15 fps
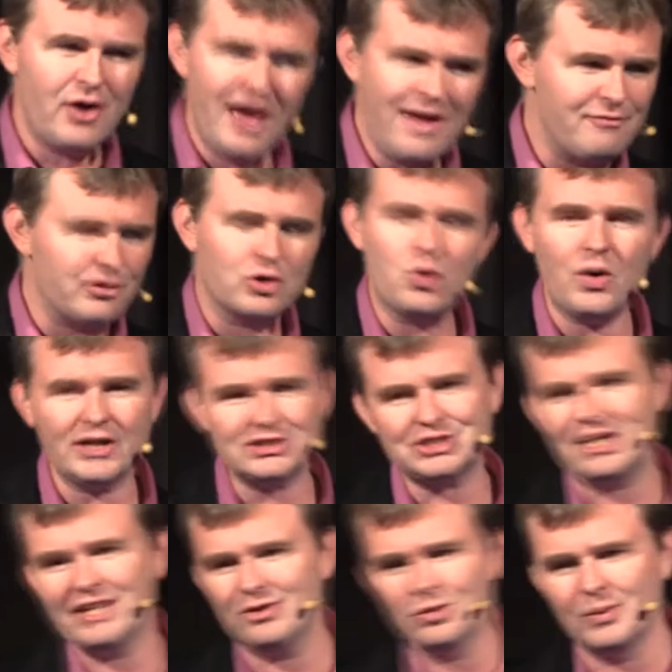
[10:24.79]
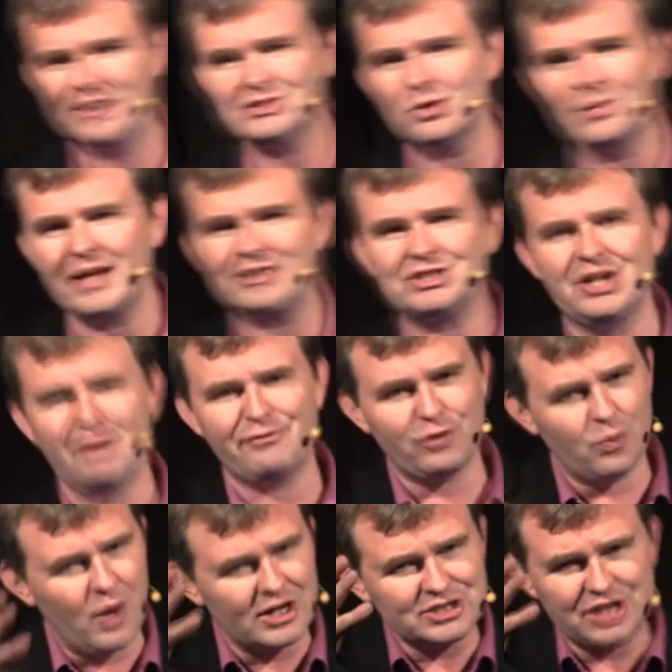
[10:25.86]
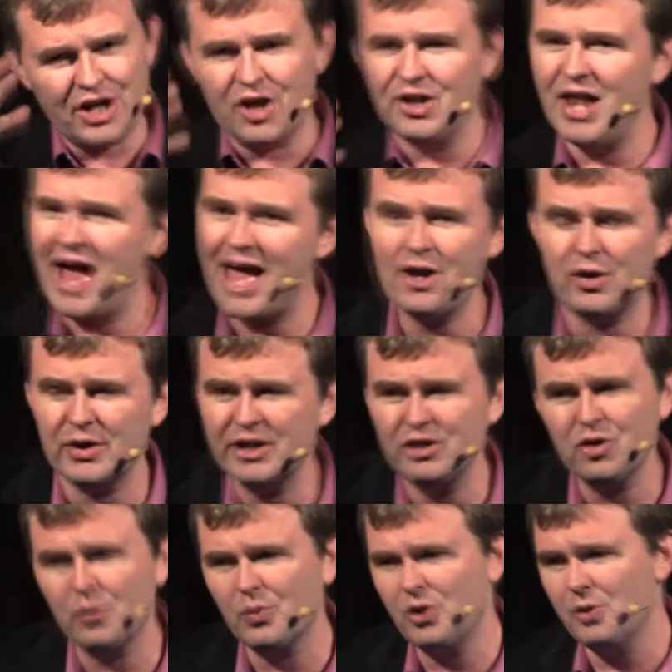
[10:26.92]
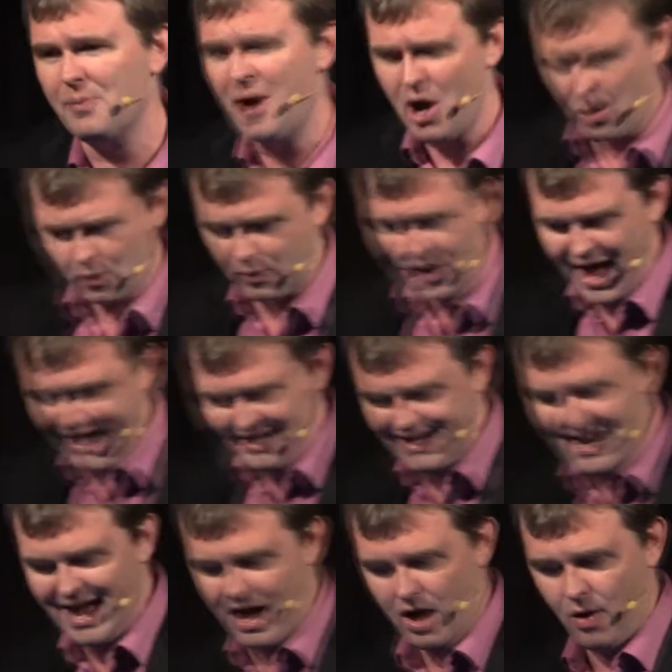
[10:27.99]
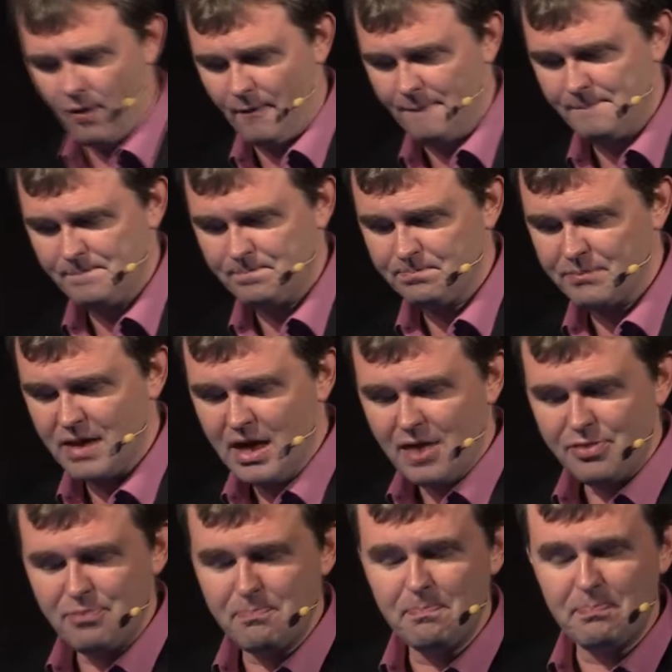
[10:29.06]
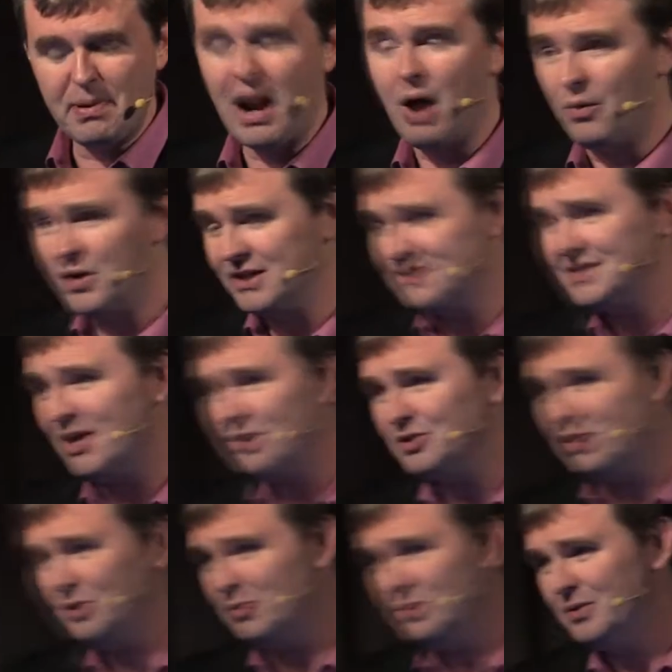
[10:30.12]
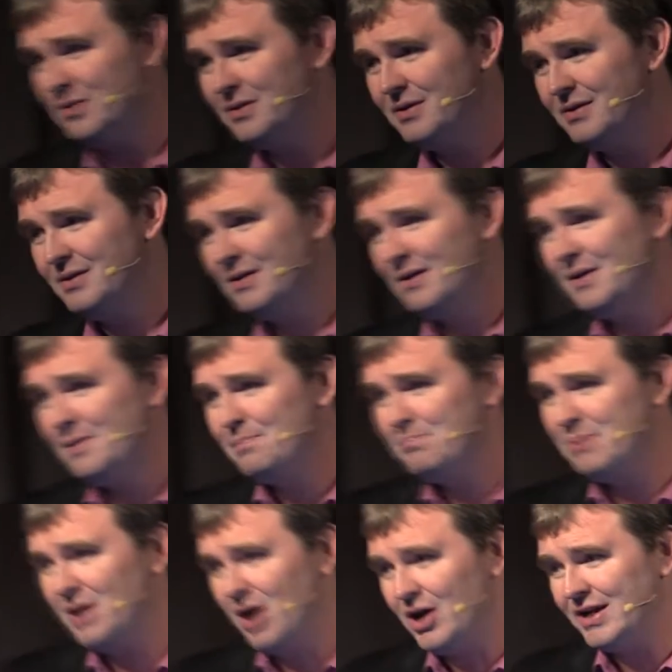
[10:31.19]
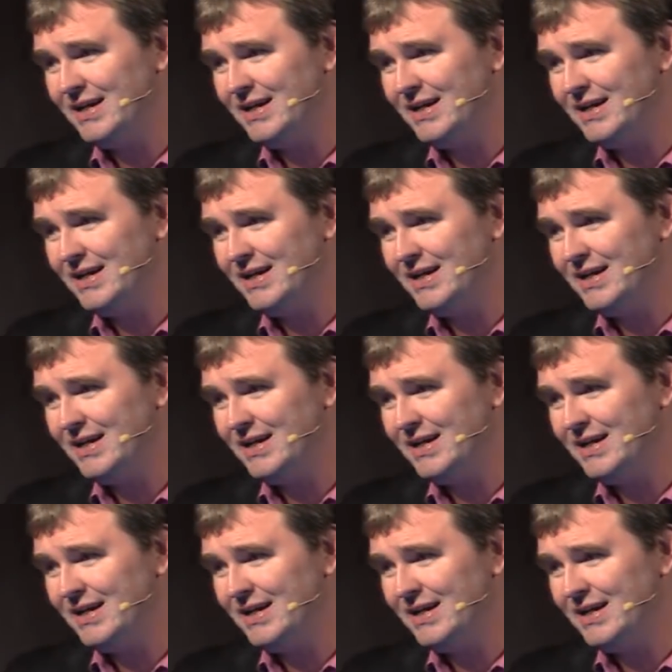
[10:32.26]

ever questioning the resurrection if you're watching online or in the room right now. But I want to tell you beyond